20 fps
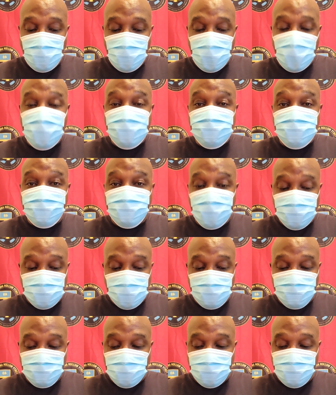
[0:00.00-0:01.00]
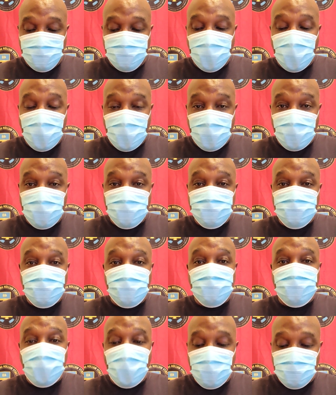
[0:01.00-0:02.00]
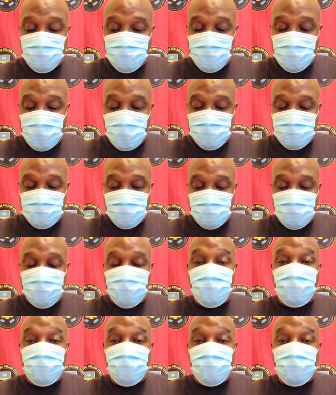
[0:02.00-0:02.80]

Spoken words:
as victims of violence, indoctrination,